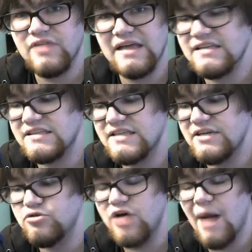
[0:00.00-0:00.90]
like, let's say
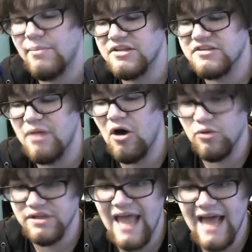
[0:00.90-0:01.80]
you copy the spell
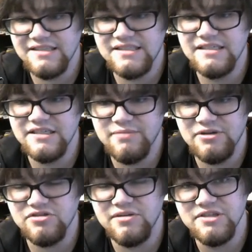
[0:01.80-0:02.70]
with Nastin to
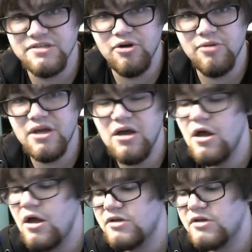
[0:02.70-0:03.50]
special summon Superbia,